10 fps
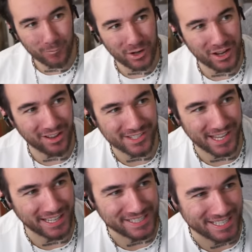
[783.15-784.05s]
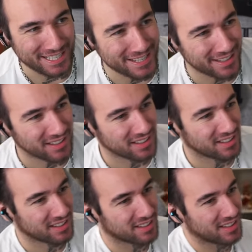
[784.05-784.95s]
What are y'all saying? D?
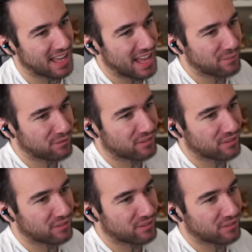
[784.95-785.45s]
F?